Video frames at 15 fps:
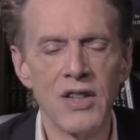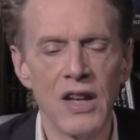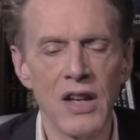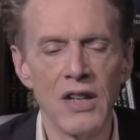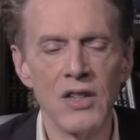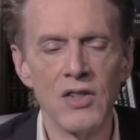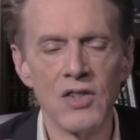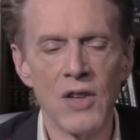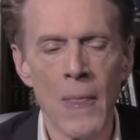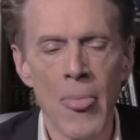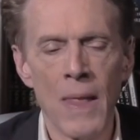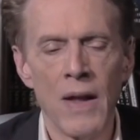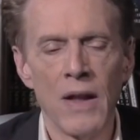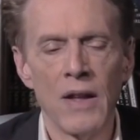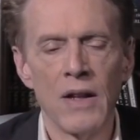says,
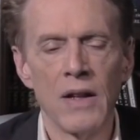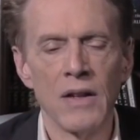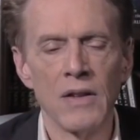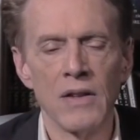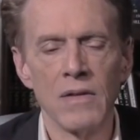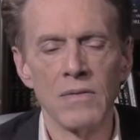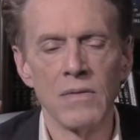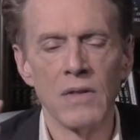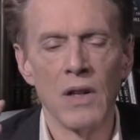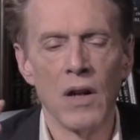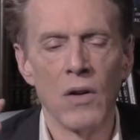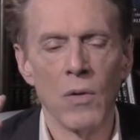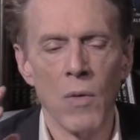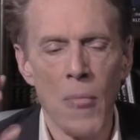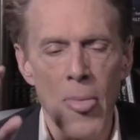you
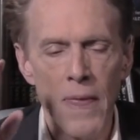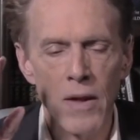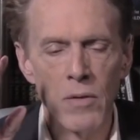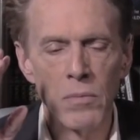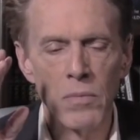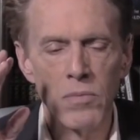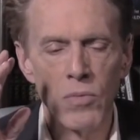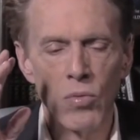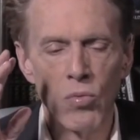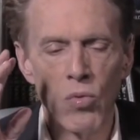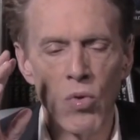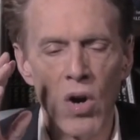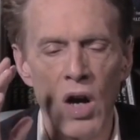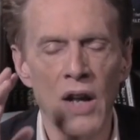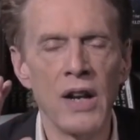know, they'll
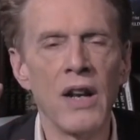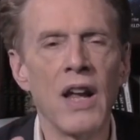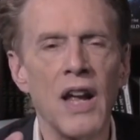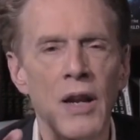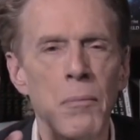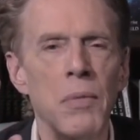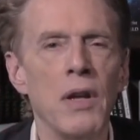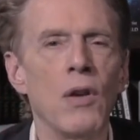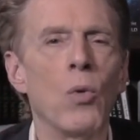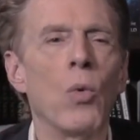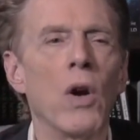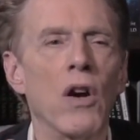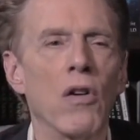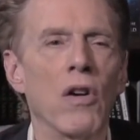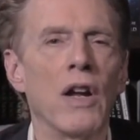run and be
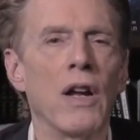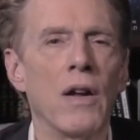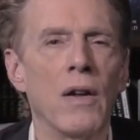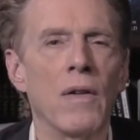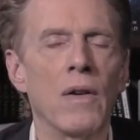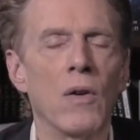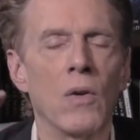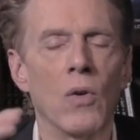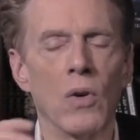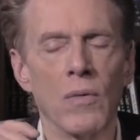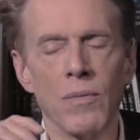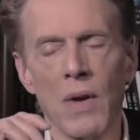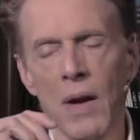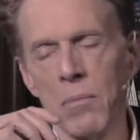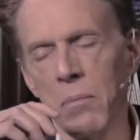weary.
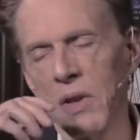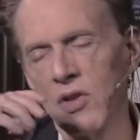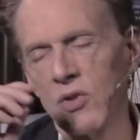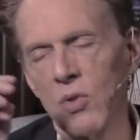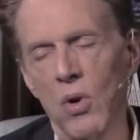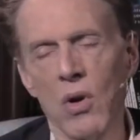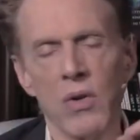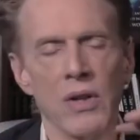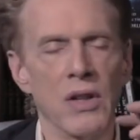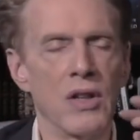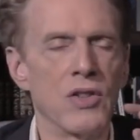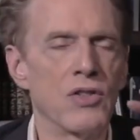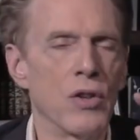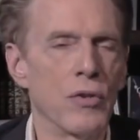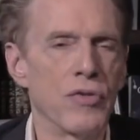Or I'm misquoting
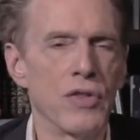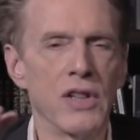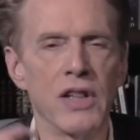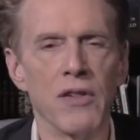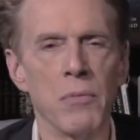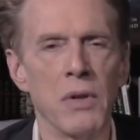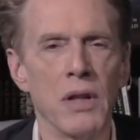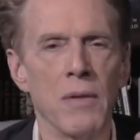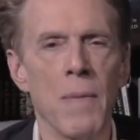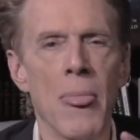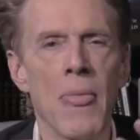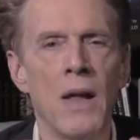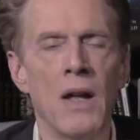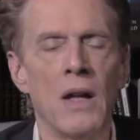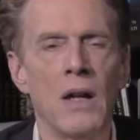this, so forgive me.
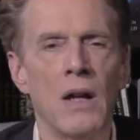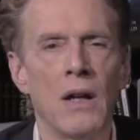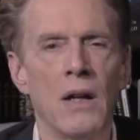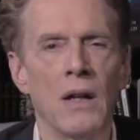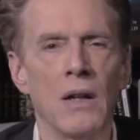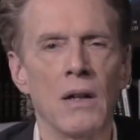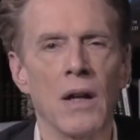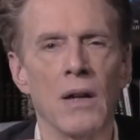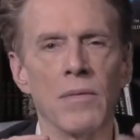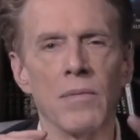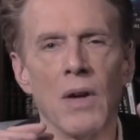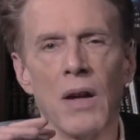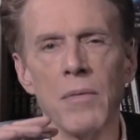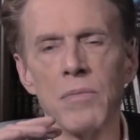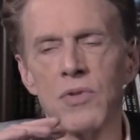
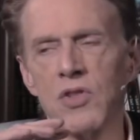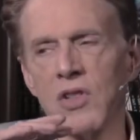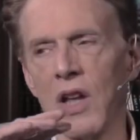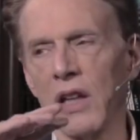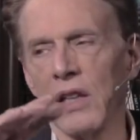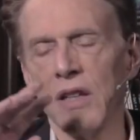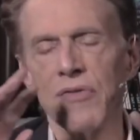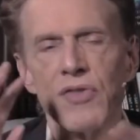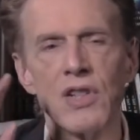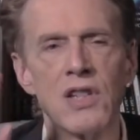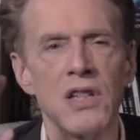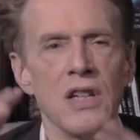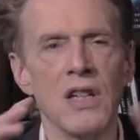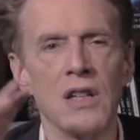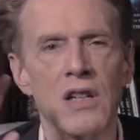I'm slightly
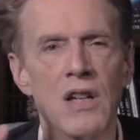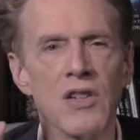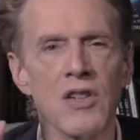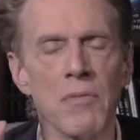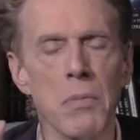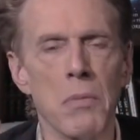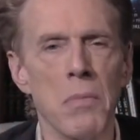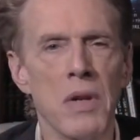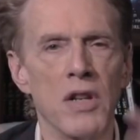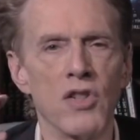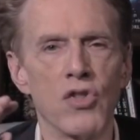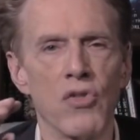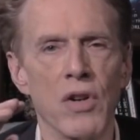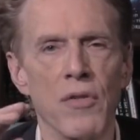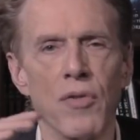fatigued because I've been
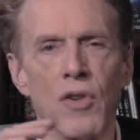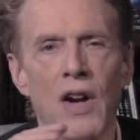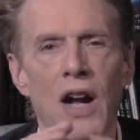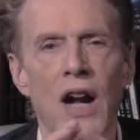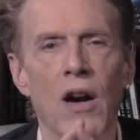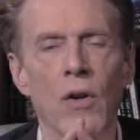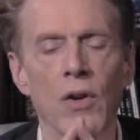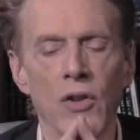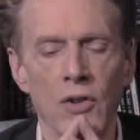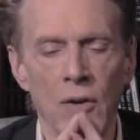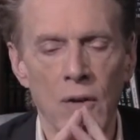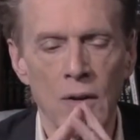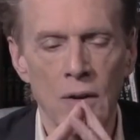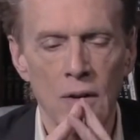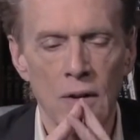ministering for hours.